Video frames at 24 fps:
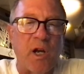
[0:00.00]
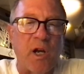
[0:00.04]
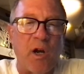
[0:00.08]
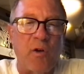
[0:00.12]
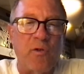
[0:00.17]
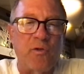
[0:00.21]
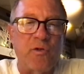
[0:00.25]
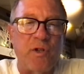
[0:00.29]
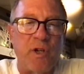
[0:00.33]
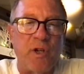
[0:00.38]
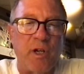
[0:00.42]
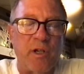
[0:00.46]

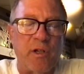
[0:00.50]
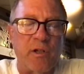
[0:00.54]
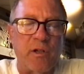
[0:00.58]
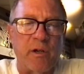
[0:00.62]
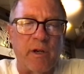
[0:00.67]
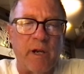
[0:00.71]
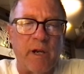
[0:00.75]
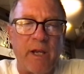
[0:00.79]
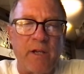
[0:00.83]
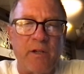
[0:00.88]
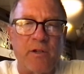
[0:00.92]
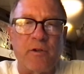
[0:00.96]
coaching and you're
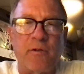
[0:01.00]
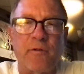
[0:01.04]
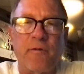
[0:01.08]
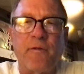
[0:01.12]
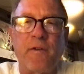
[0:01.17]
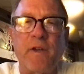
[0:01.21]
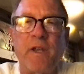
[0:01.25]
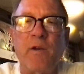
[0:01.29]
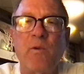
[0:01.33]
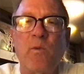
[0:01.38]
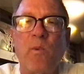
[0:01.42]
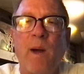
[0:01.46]
getting your
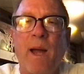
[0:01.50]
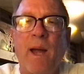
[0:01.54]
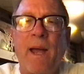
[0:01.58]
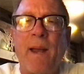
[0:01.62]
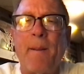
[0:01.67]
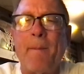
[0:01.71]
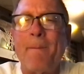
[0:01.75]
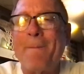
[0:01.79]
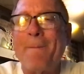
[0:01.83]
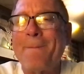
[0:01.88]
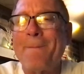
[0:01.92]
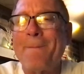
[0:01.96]
feet wet,